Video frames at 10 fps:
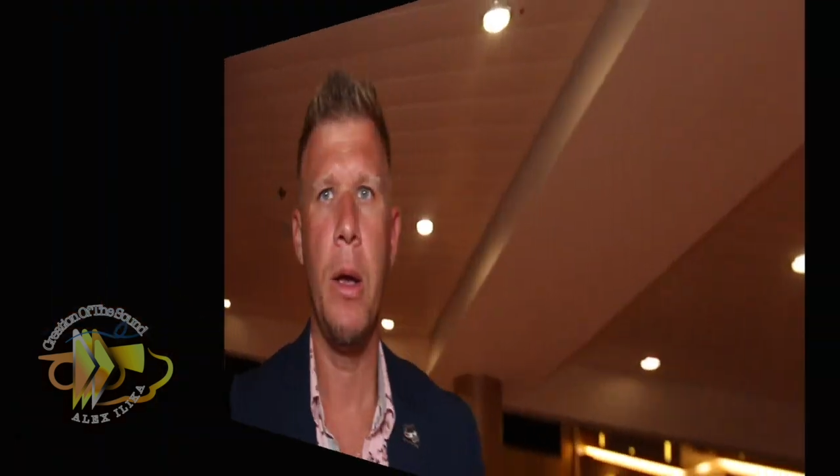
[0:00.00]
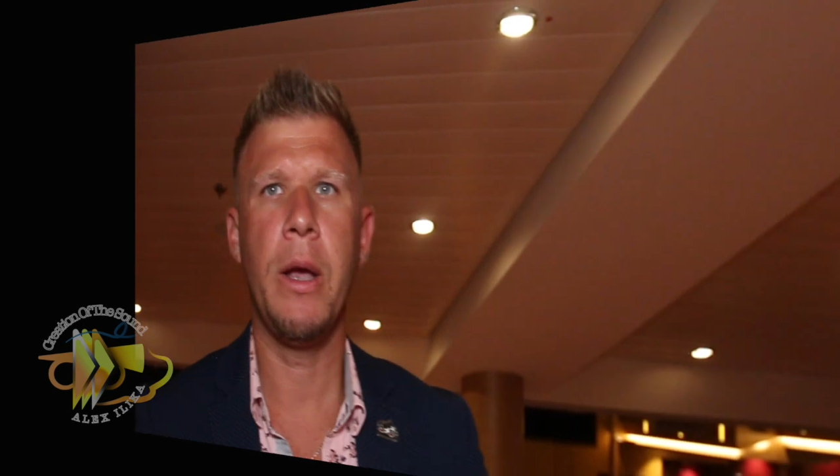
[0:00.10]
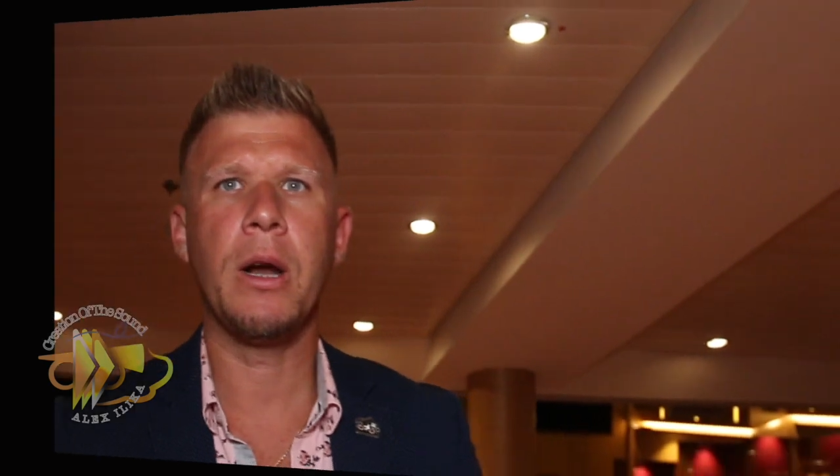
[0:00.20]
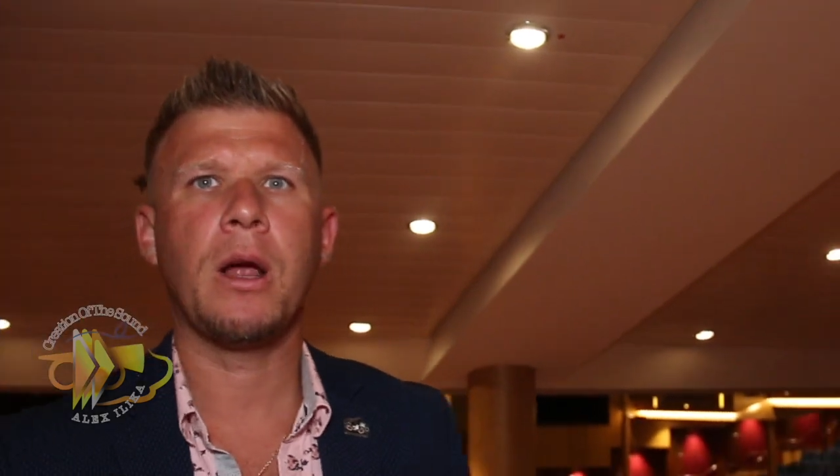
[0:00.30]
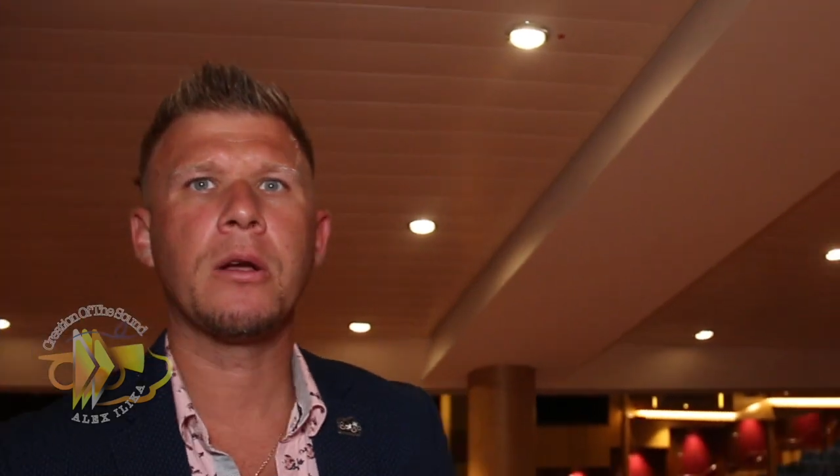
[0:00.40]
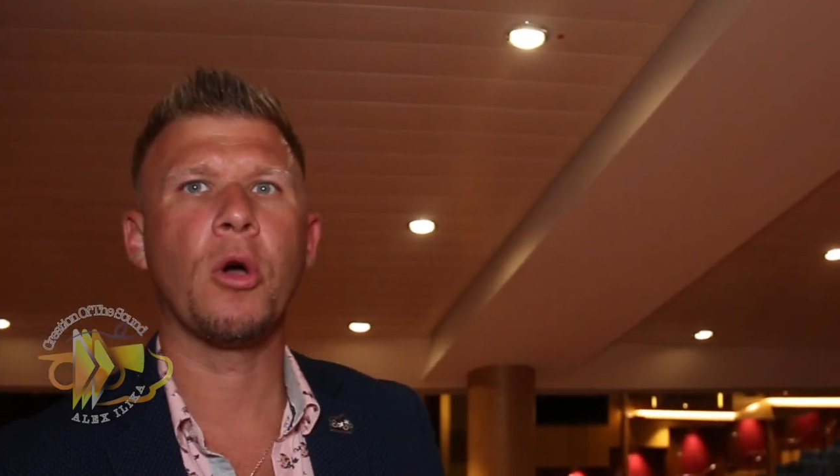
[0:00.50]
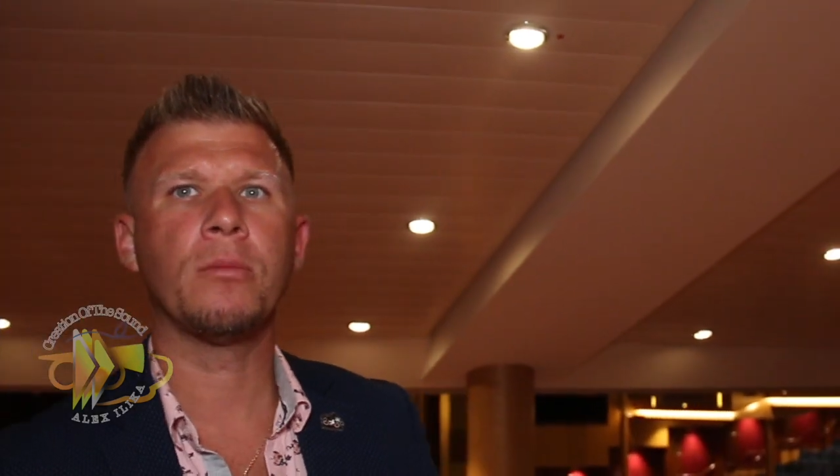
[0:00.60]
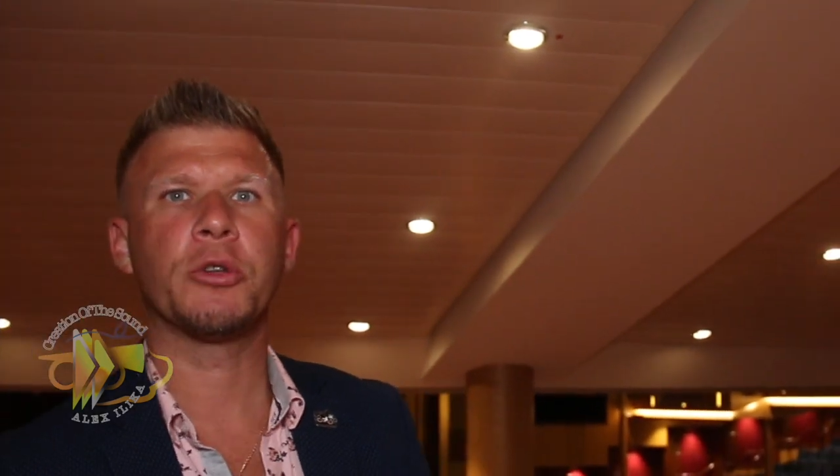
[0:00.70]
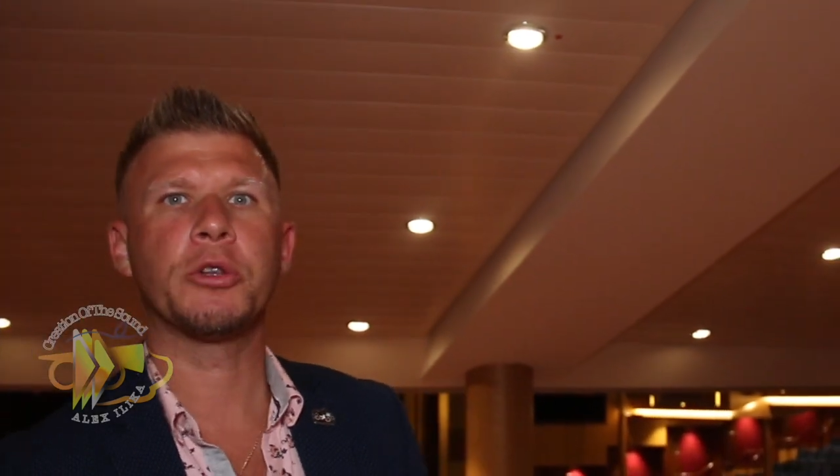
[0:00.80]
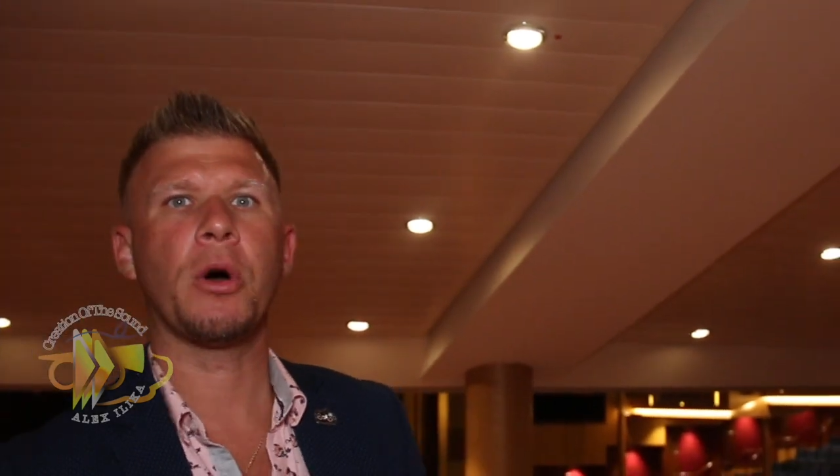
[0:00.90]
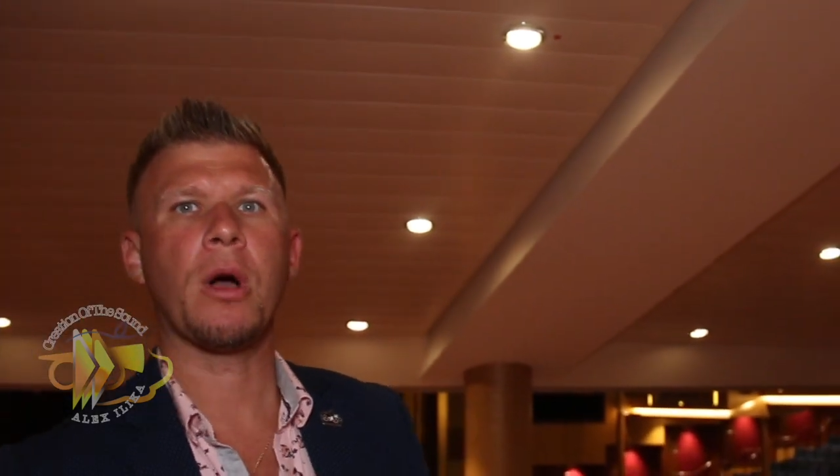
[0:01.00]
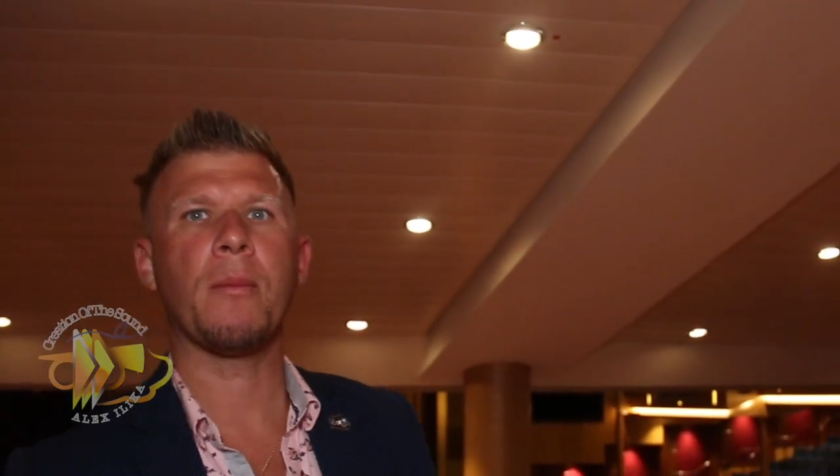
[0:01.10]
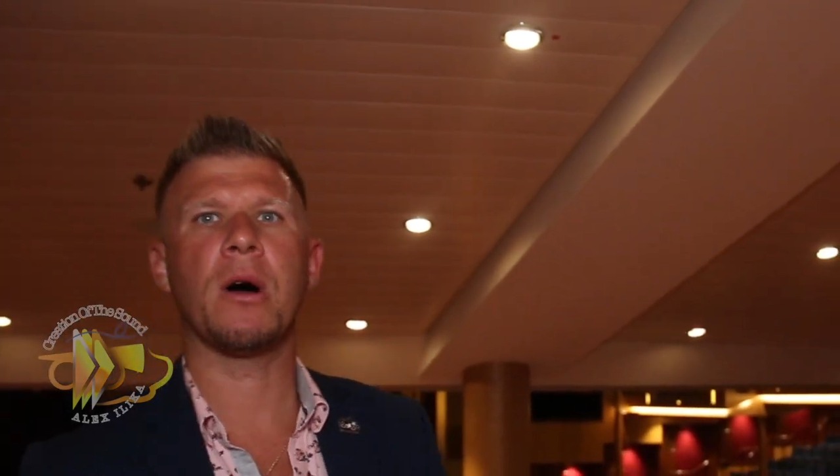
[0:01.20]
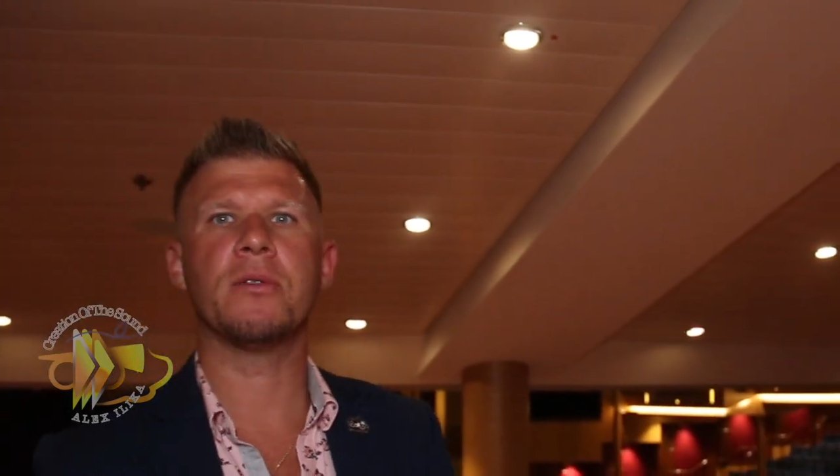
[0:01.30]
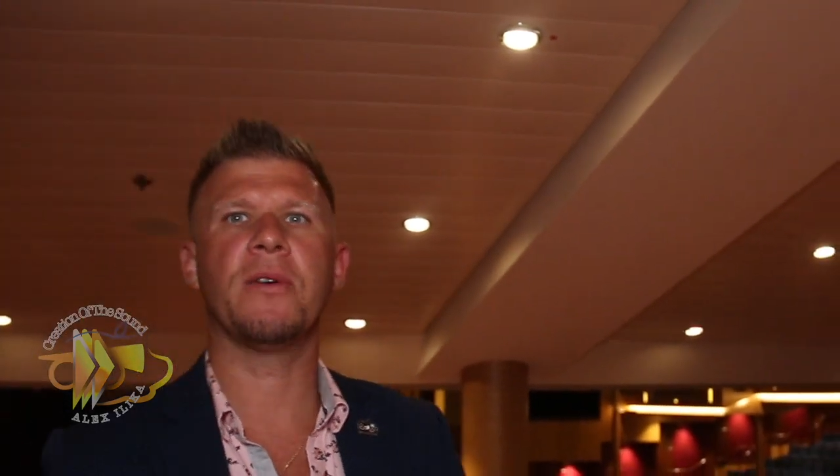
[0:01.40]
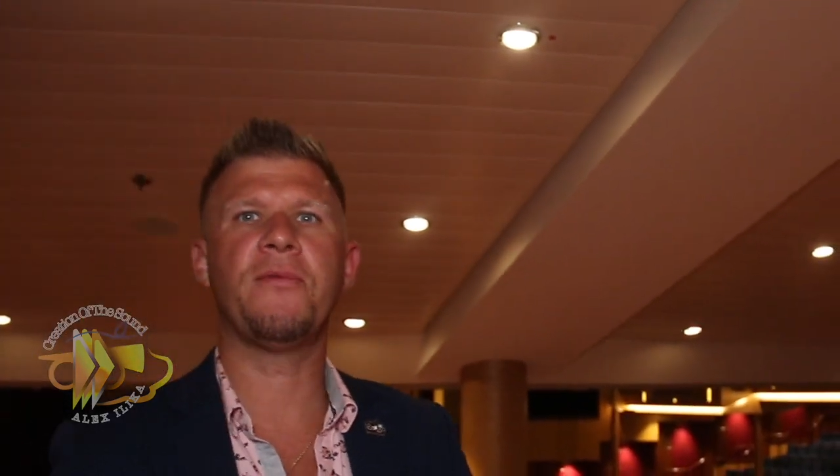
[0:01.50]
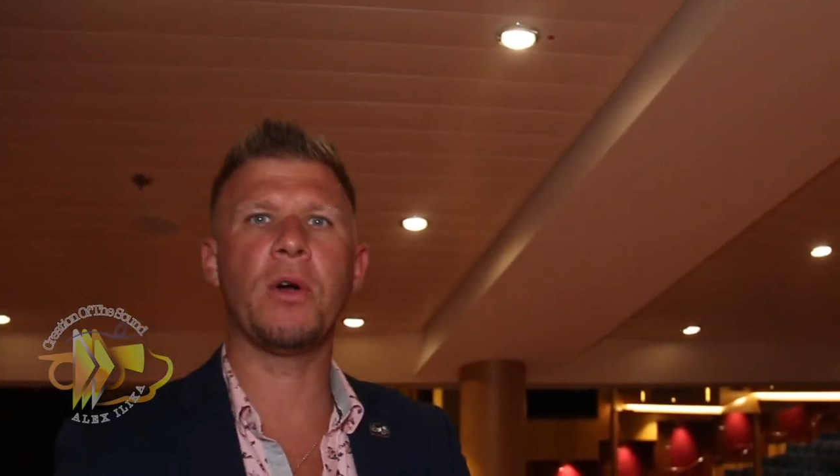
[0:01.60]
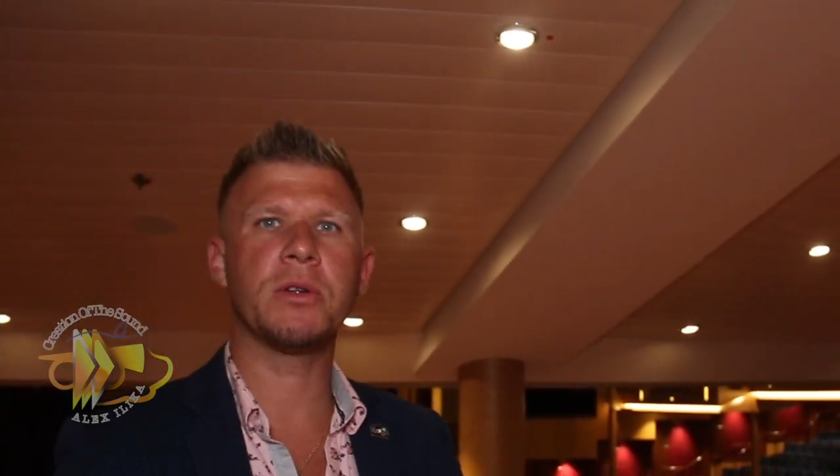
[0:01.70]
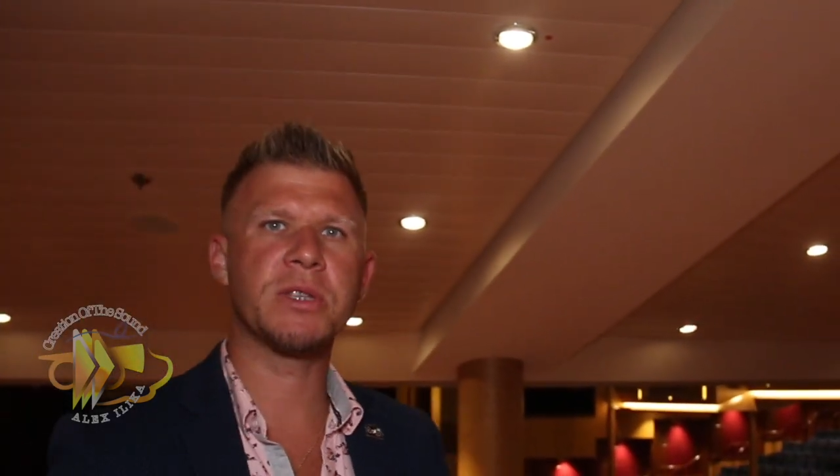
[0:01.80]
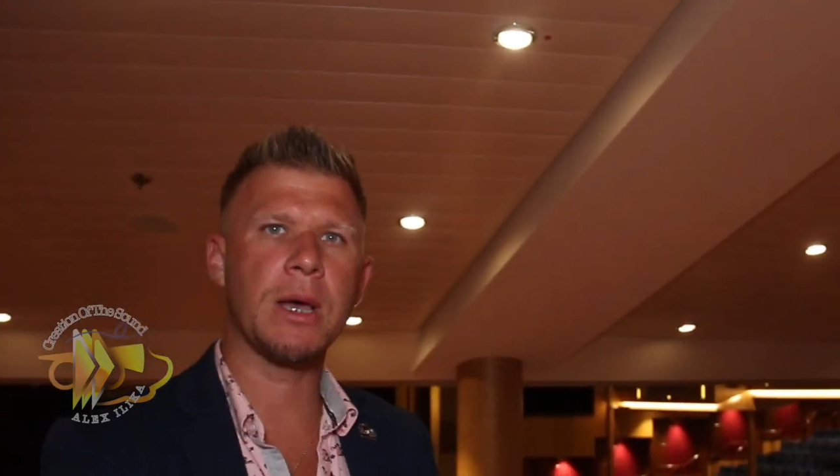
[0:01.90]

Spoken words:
Here I'm going to talk about the first